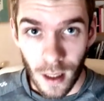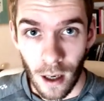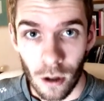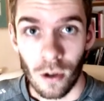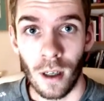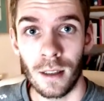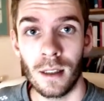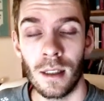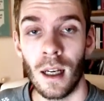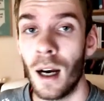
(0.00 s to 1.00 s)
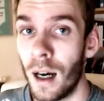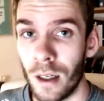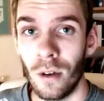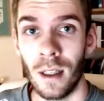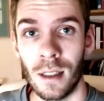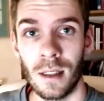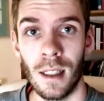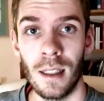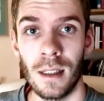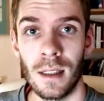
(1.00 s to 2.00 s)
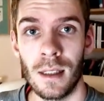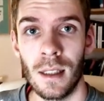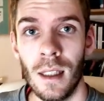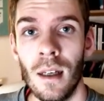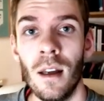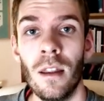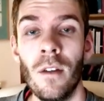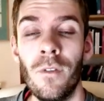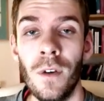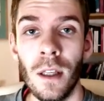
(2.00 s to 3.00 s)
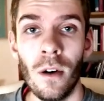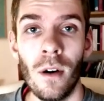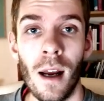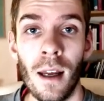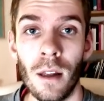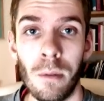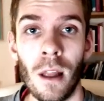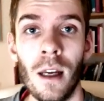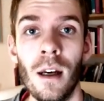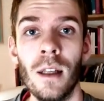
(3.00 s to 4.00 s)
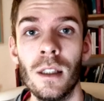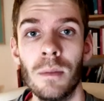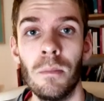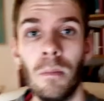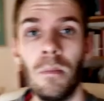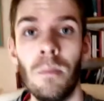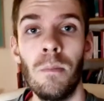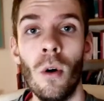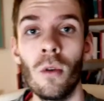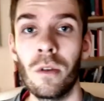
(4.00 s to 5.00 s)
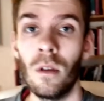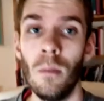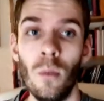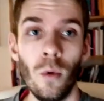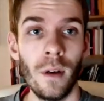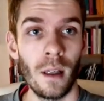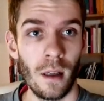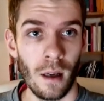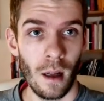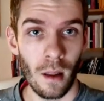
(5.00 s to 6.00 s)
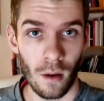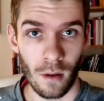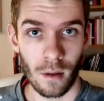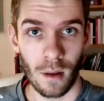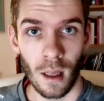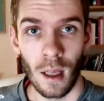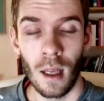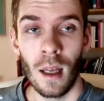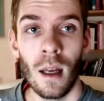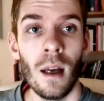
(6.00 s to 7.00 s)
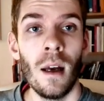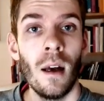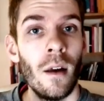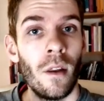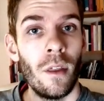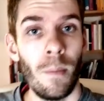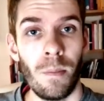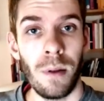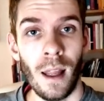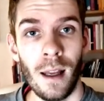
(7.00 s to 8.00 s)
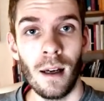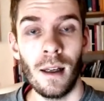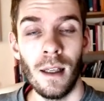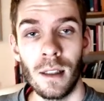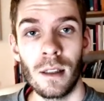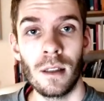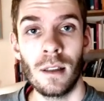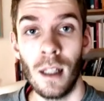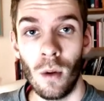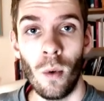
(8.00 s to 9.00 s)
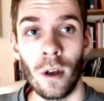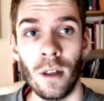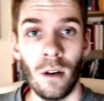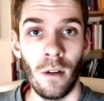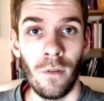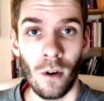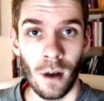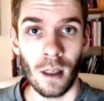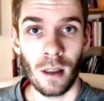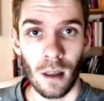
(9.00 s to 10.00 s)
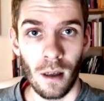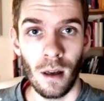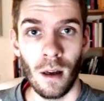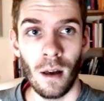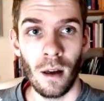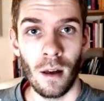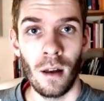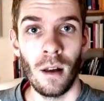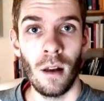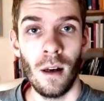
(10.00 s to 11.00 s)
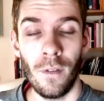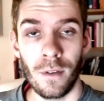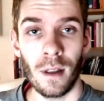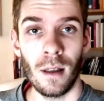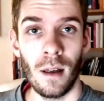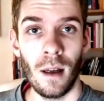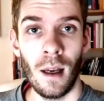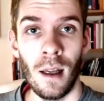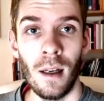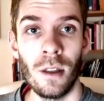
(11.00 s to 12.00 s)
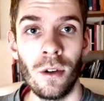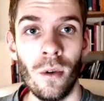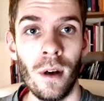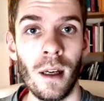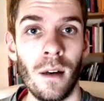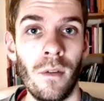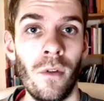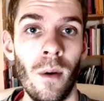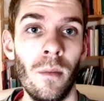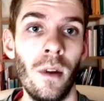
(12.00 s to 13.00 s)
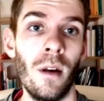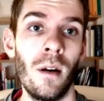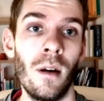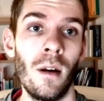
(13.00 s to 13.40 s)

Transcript: characterizes harder exercises. The feeder and the player is both moving along. The player is still working on the forehand lift and is doing it from the